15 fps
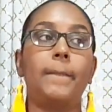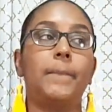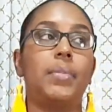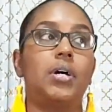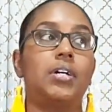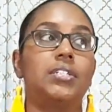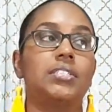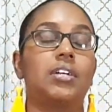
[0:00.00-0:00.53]

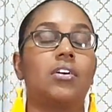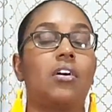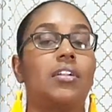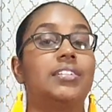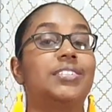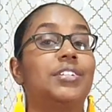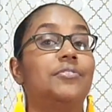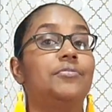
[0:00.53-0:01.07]
but
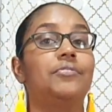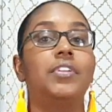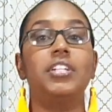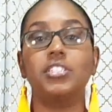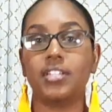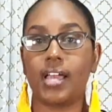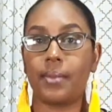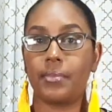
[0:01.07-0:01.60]
according to the
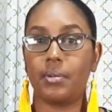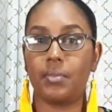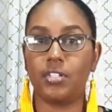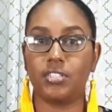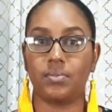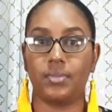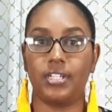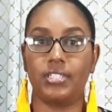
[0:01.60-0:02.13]
finished garment
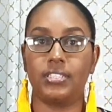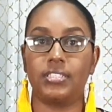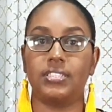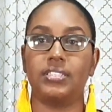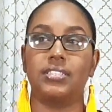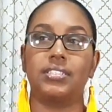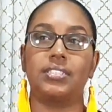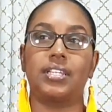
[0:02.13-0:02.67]

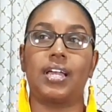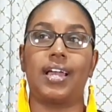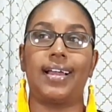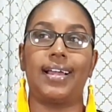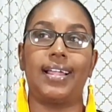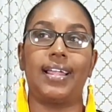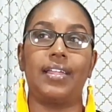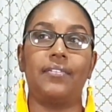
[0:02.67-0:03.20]
measurements,
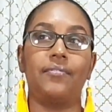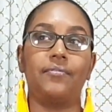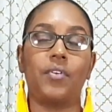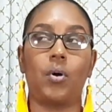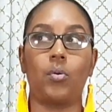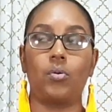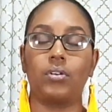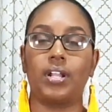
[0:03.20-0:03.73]
I
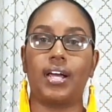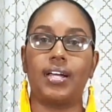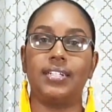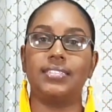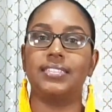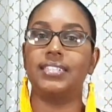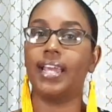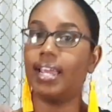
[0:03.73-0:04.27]
found that
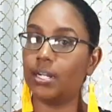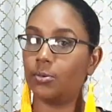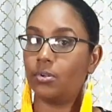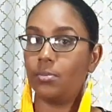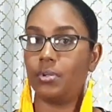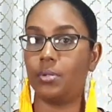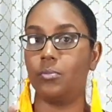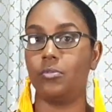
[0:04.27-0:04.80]
a 10
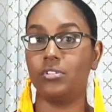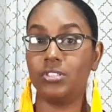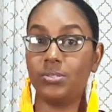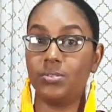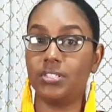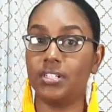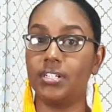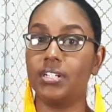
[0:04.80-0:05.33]
would be more
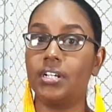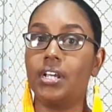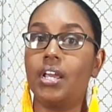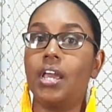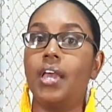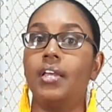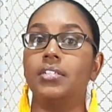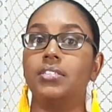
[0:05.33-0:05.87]
suited
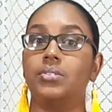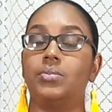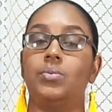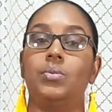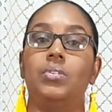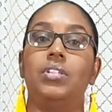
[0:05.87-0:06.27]
to